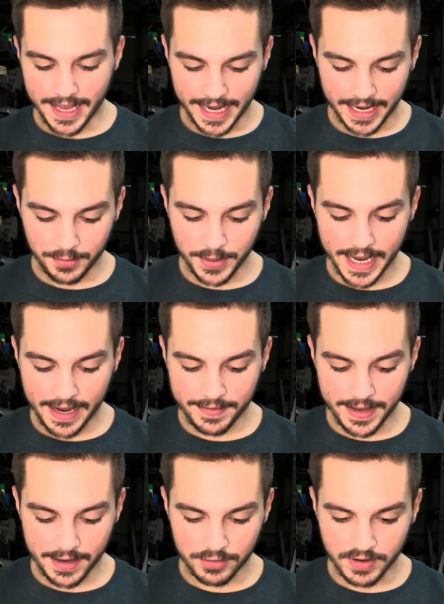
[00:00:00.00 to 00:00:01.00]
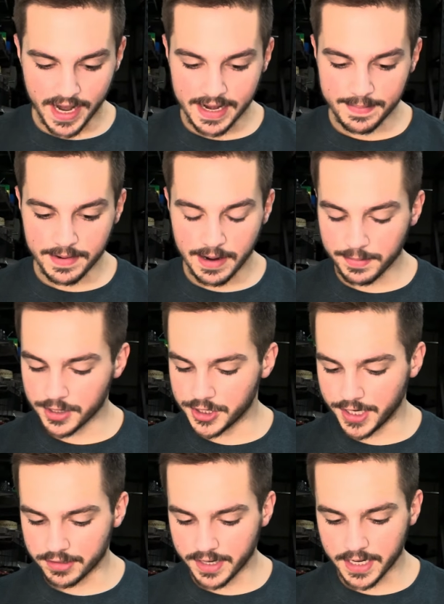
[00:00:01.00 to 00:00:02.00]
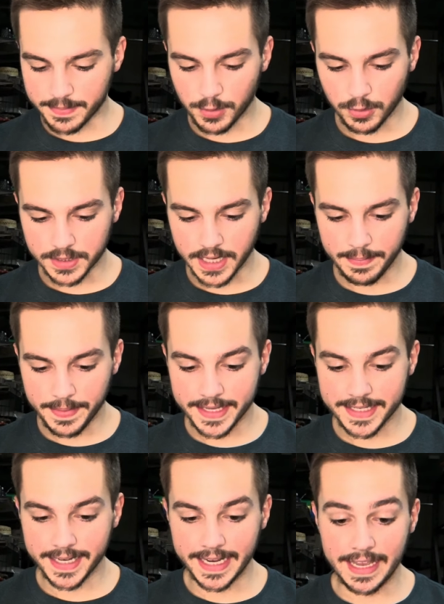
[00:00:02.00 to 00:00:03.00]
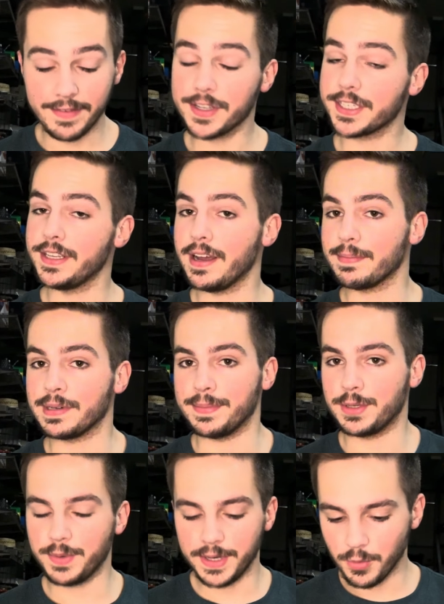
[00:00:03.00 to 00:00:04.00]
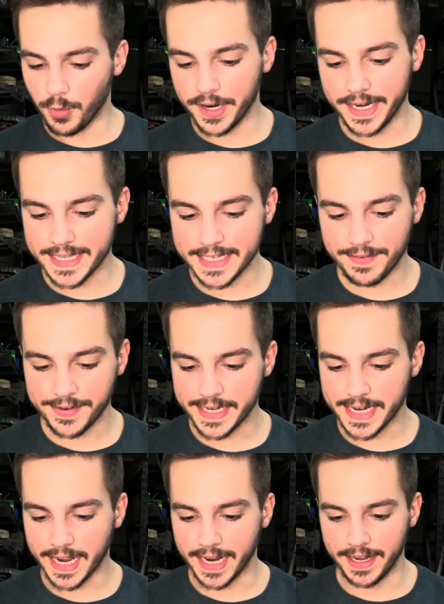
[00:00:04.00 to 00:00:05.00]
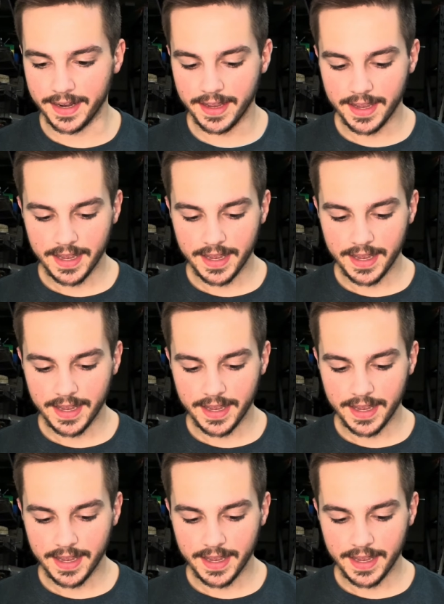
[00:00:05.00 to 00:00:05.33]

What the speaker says: and we have a random number generator pulled up that's going to give us a number between 1 and 79.